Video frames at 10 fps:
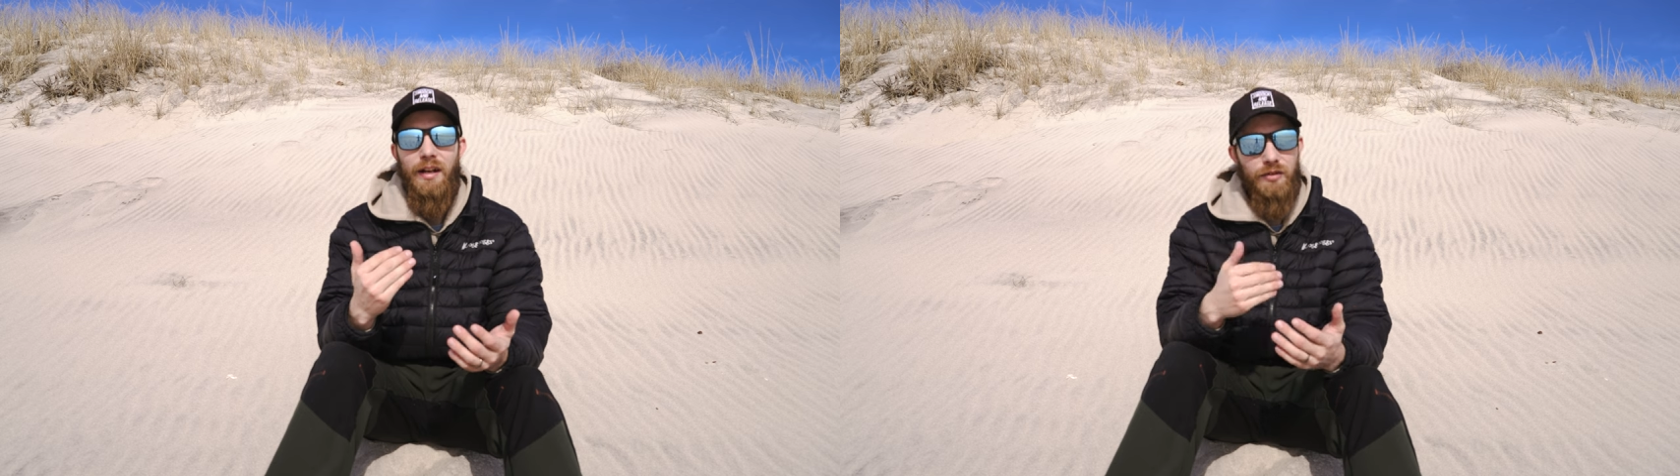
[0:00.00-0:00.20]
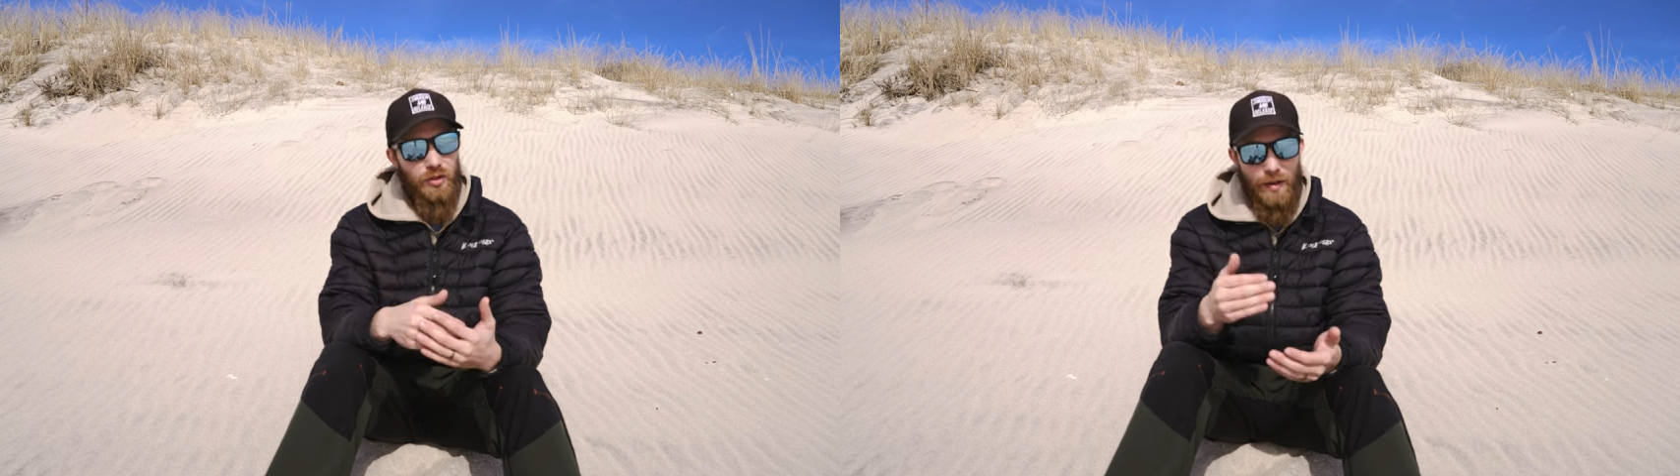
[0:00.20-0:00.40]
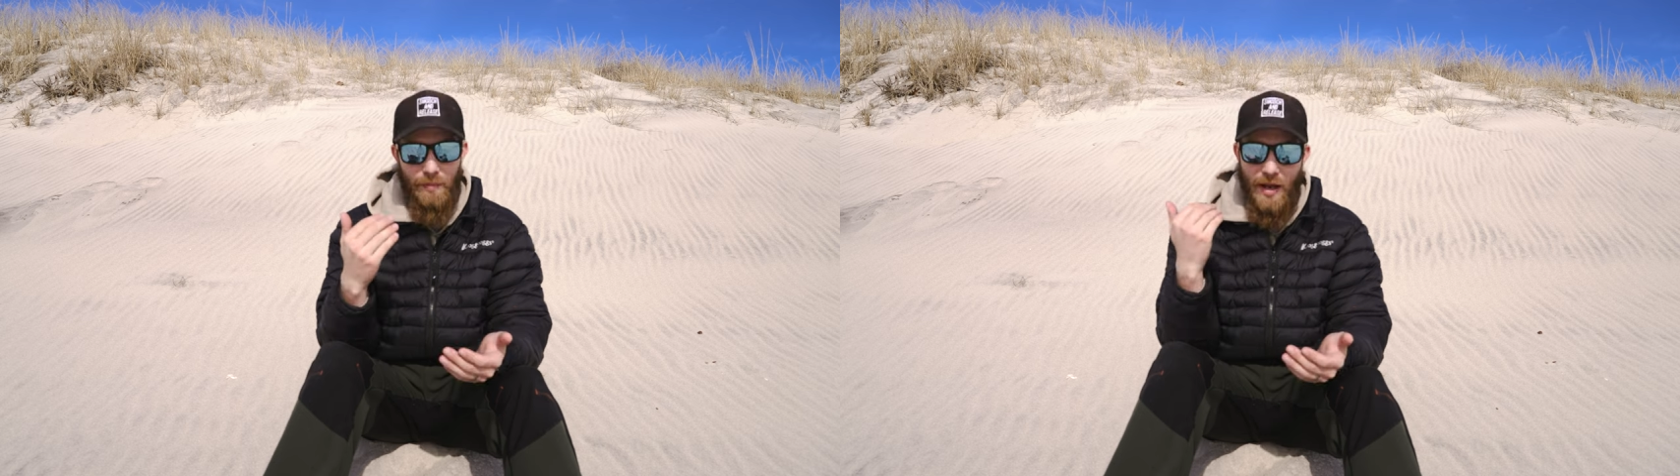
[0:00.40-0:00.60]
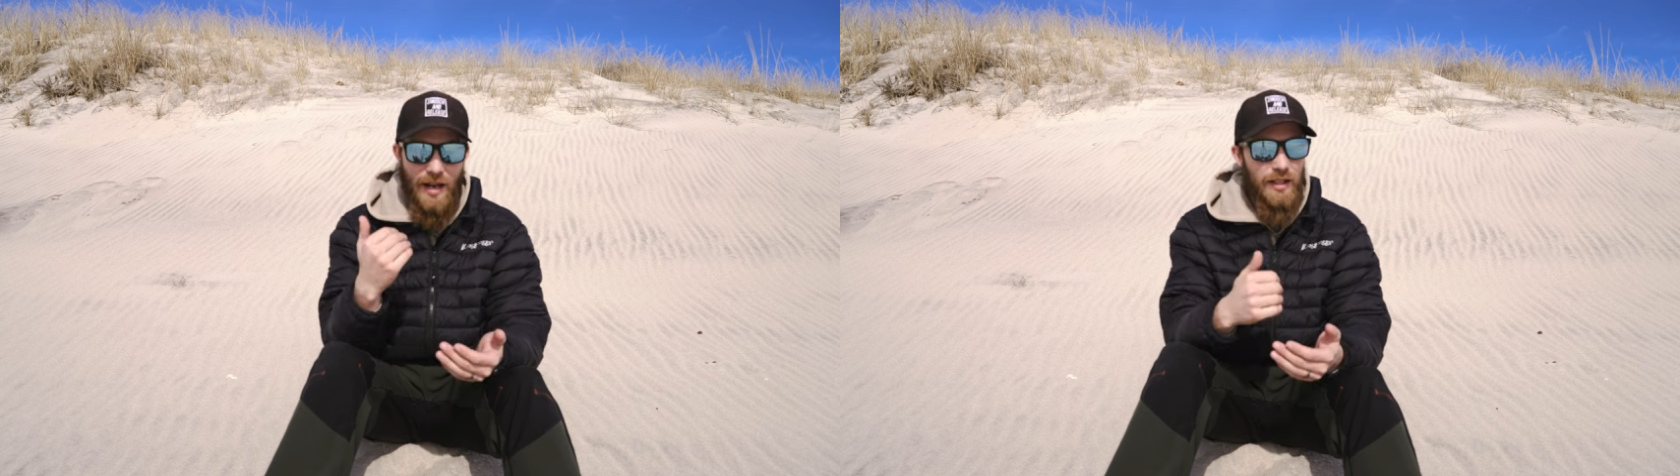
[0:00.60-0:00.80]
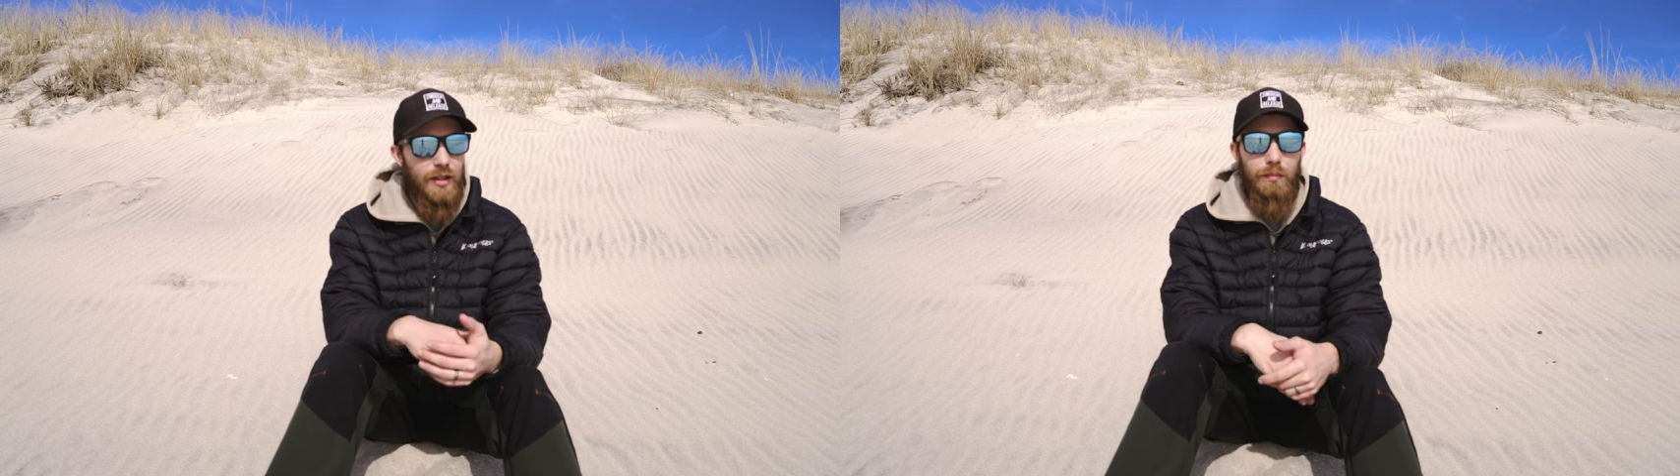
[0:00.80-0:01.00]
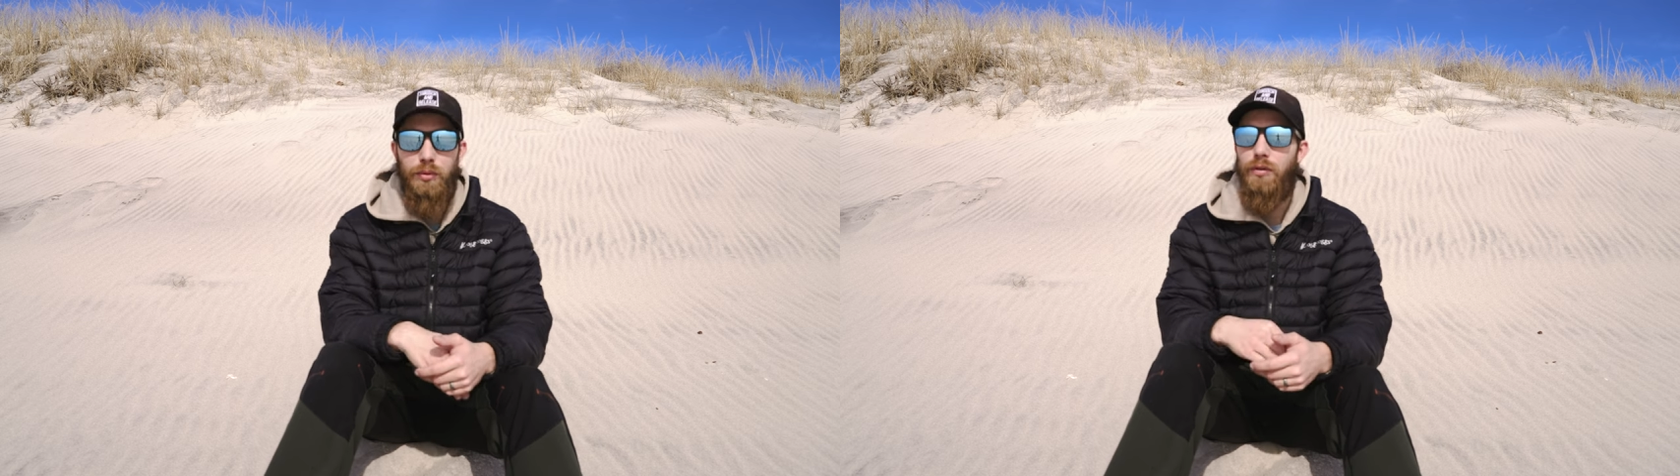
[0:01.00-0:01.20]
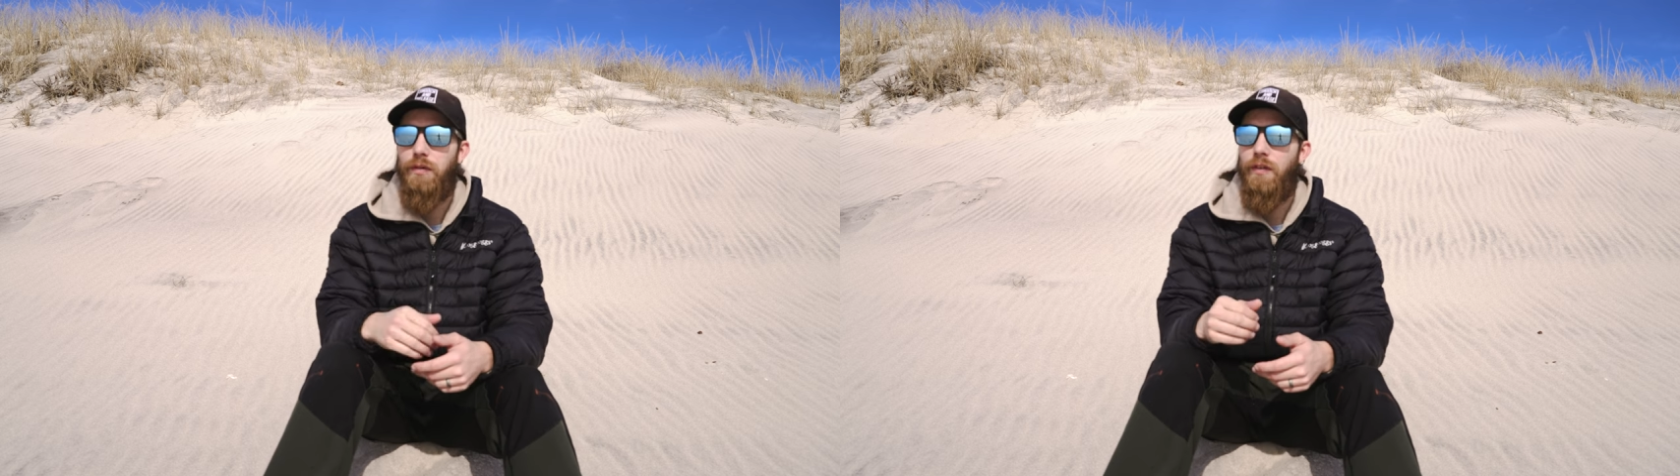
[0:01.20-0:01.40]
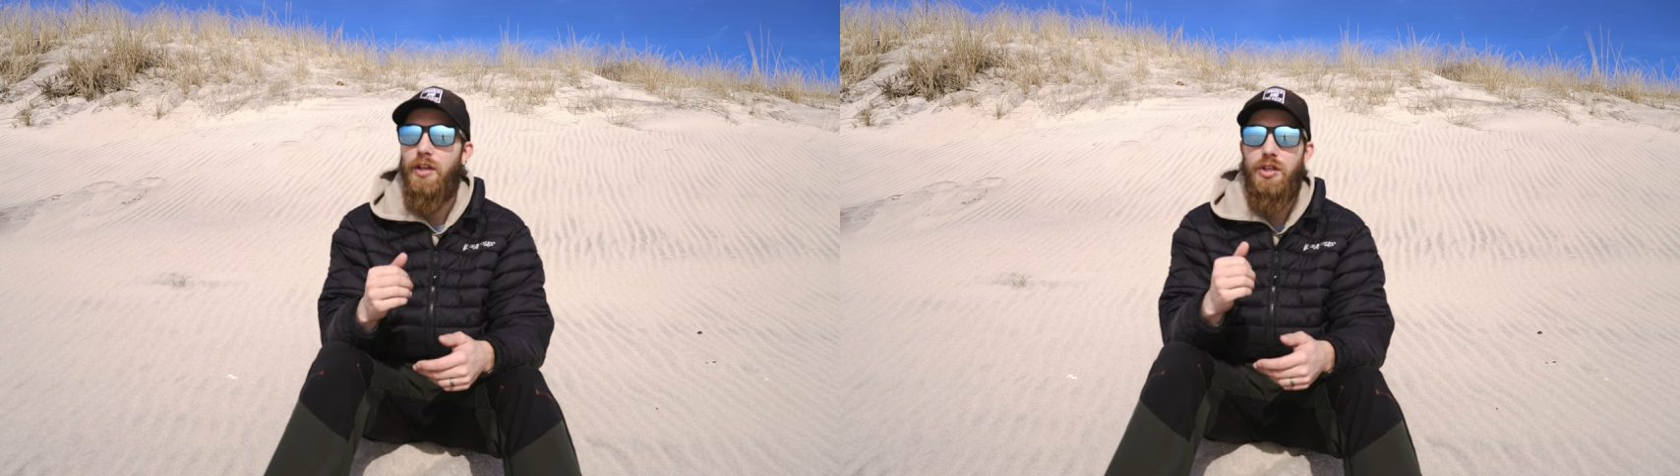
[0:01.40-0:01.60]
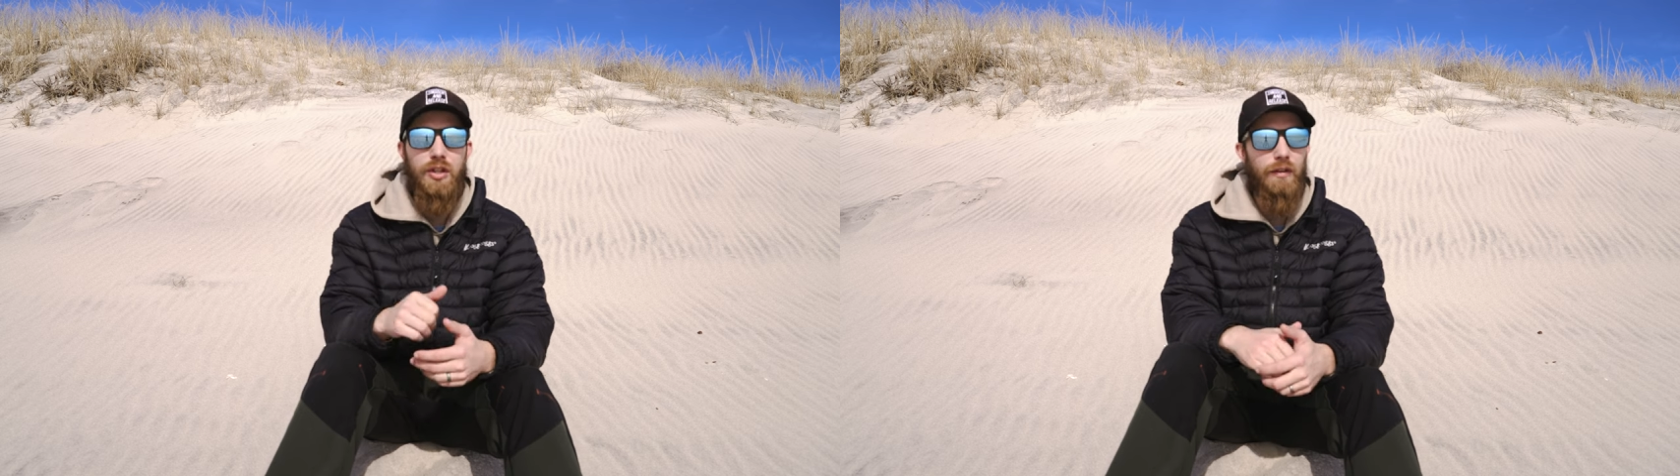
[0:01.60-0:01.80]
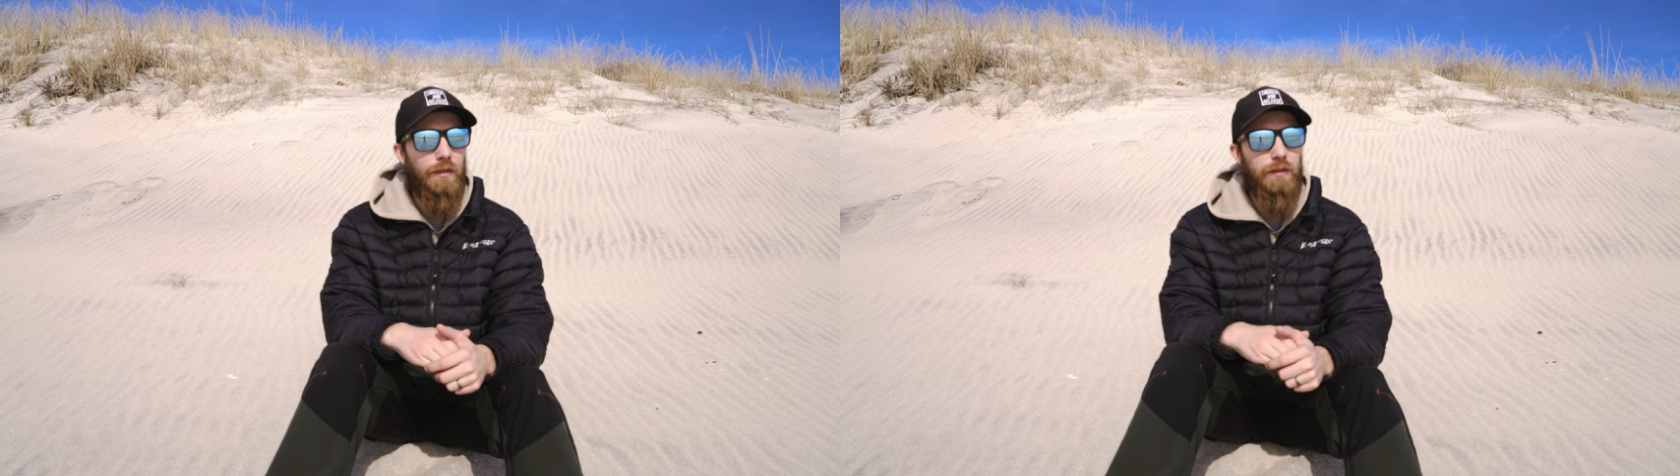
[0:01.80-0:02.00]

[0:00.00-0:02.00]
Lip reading: of striped bass, bluefish,